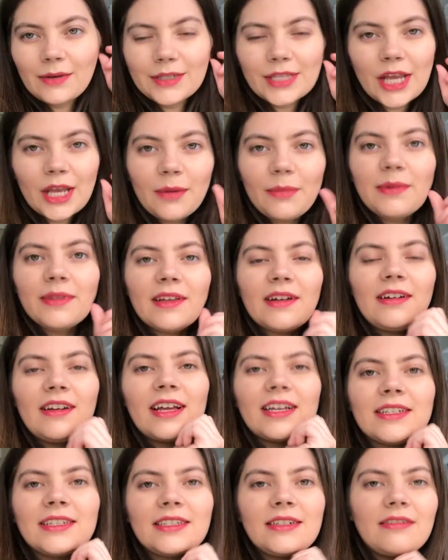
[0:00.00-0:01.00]
I was hoping they'll
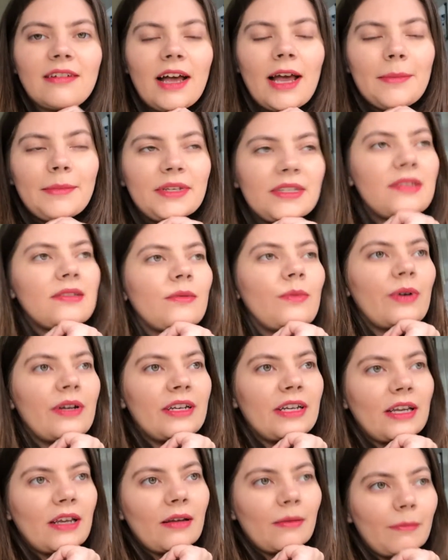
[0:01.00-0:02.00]
last till Enna's
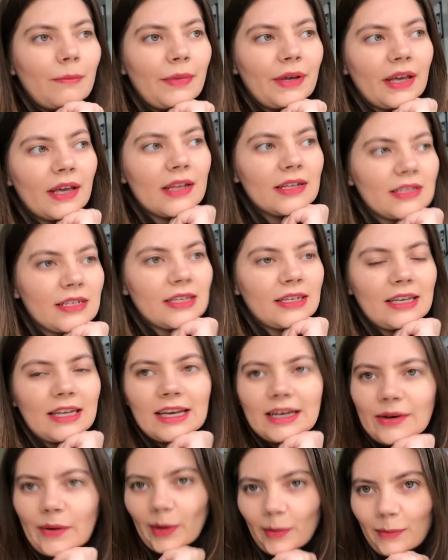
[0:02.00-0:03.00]
wedding, but
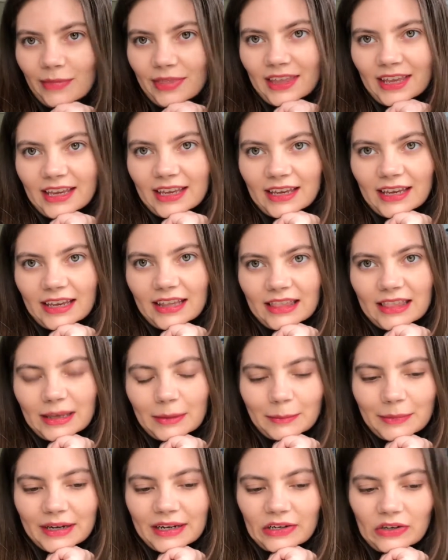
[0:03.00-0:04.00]
now I'm thinking
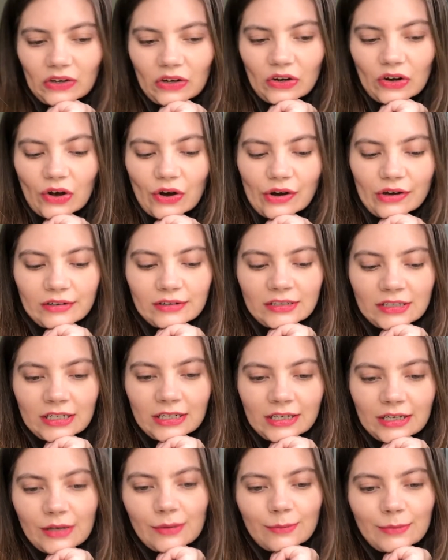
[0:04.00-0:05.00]
they might not,
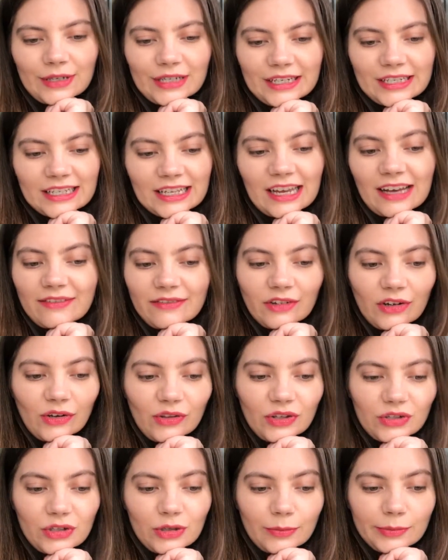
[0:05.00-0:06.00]
because I haven't
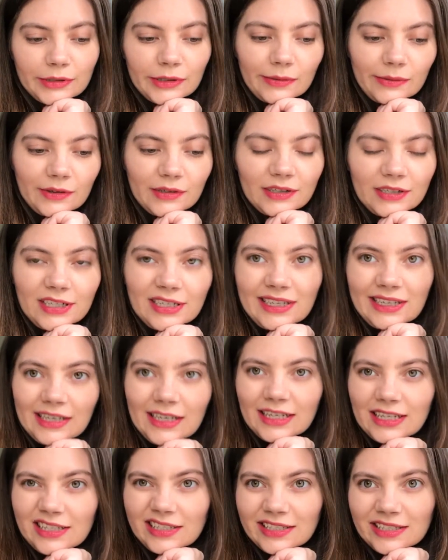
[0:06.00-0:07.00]
got the top coat on.
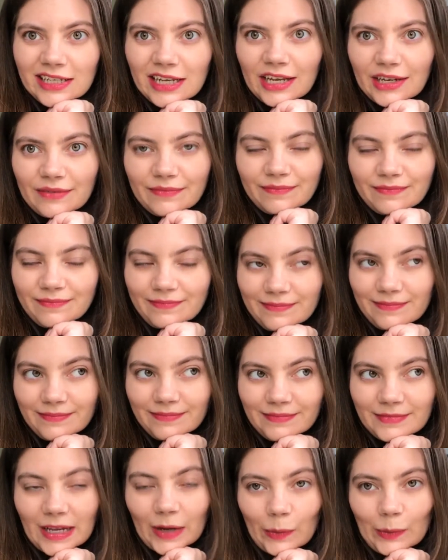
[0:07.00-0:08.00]
So,
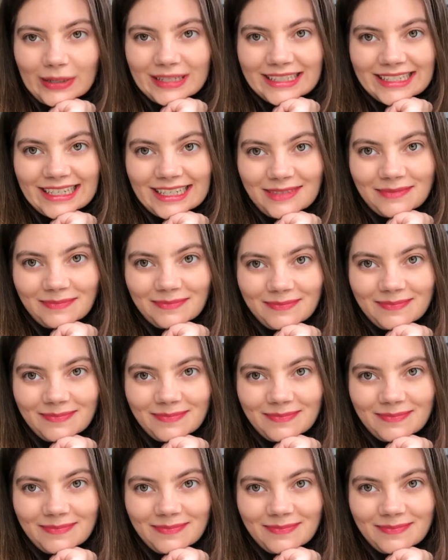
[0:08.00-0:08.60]
we'll see.